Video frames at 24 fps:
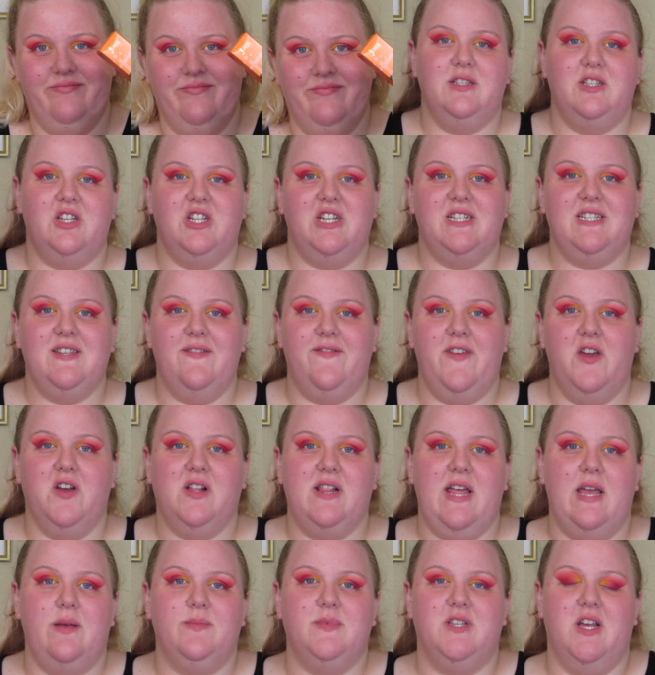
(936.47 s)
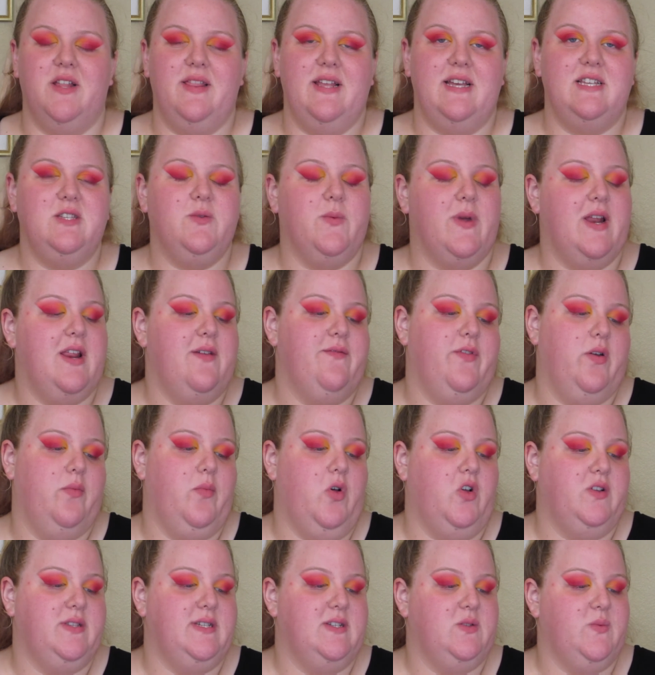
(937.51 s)
So just a few claims on this, reading from
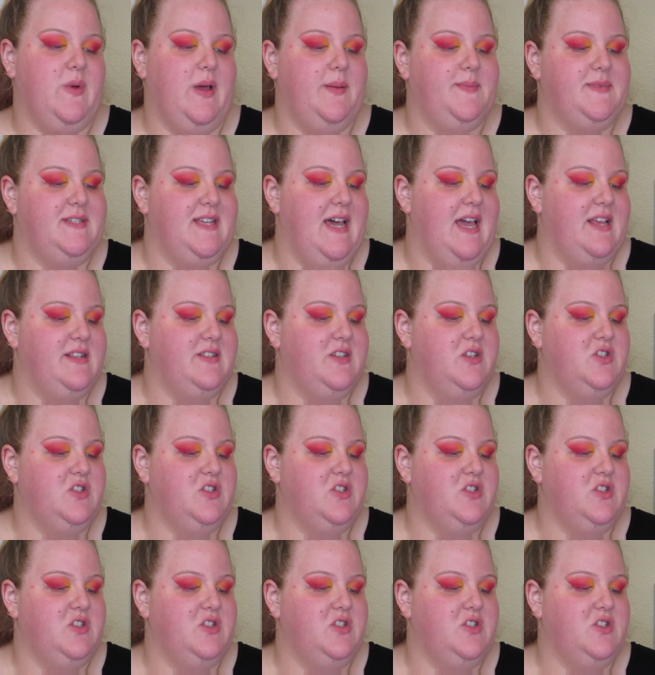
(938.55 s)
Ulta's website.